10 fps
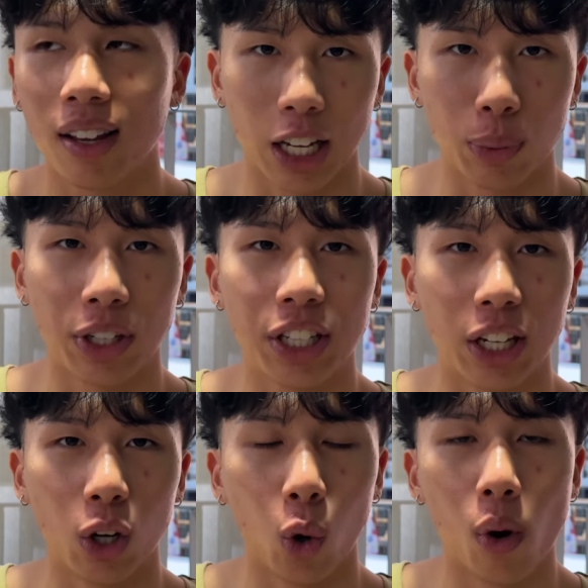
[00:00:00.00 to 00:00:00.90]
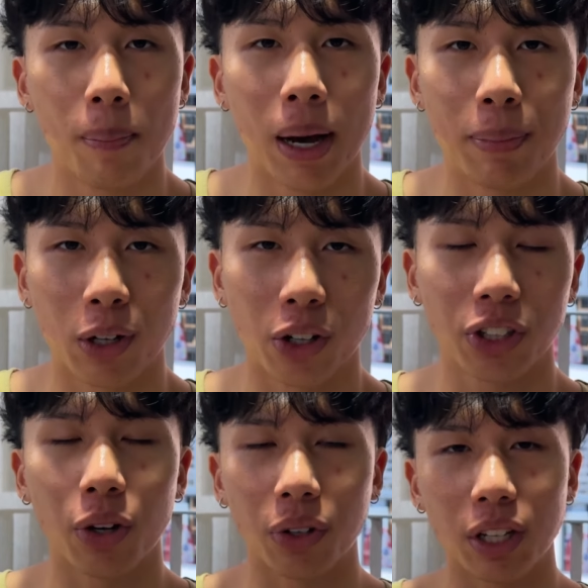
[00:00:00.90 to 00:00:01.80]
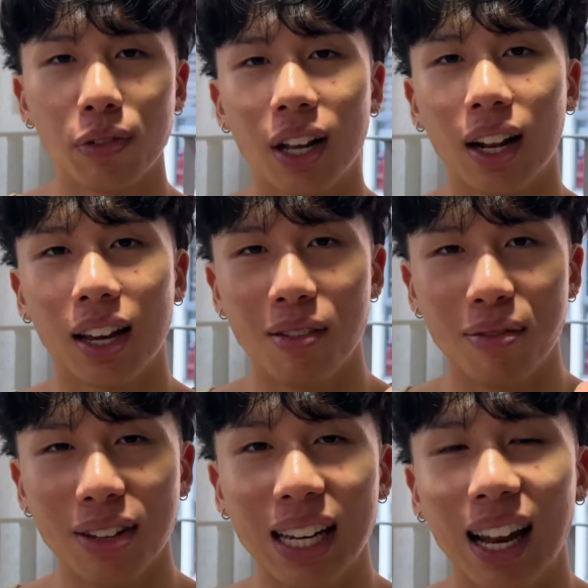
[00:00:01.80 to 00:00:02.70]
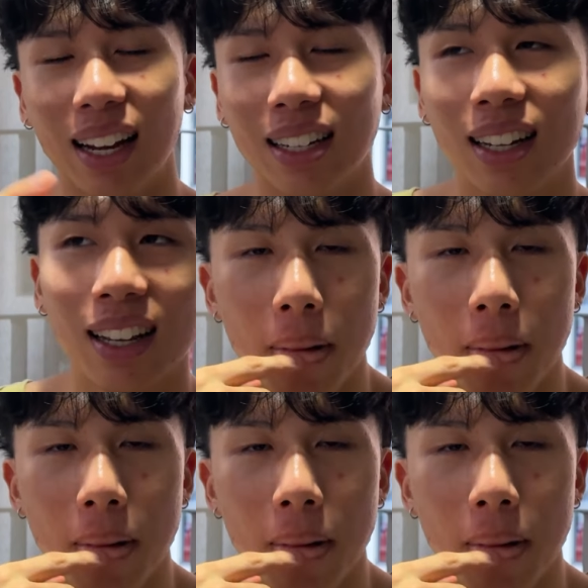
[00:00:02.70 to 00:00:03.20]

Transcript: especially the lower part, because it will give that like V line.